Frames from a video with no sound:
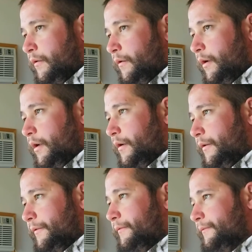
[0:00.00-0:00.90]
you know,
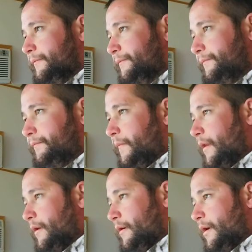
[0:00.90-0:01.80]

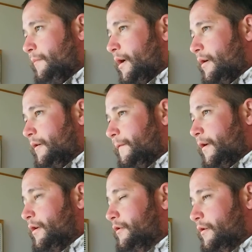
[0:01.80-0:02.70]
I might, if
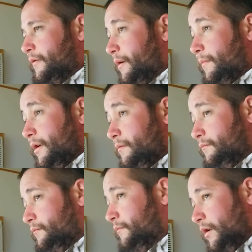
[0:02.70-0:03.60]
I do, I might
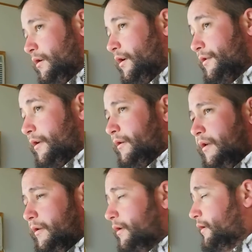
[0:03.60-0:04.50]
you know, there's, I
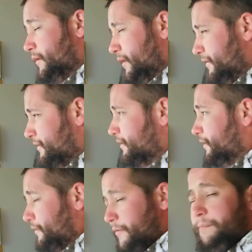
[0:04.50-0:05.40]
think they, they said
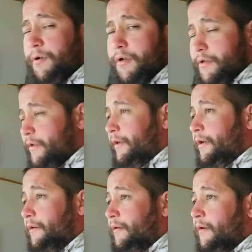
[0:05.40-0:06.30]
there's some perch in
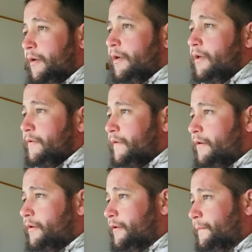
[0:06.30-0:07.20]
here. So I
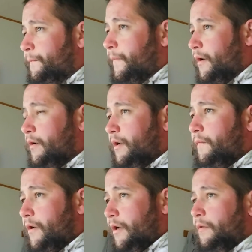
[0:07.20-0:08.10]
don't know. All I've
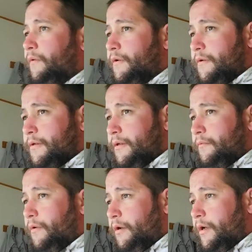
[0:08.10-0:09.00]
caught was uh,
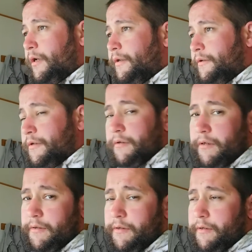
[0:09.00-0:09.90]
walleye and,
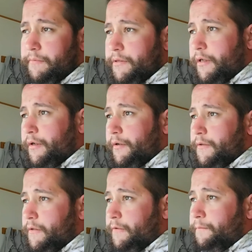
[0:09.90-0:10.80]
and uh, sauger,
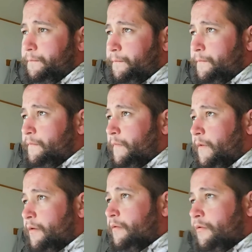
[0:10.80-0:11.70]
so,
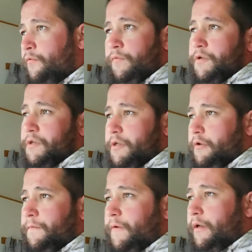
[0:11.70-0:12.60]
which is
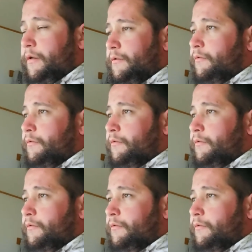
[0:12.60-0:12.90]
still fine.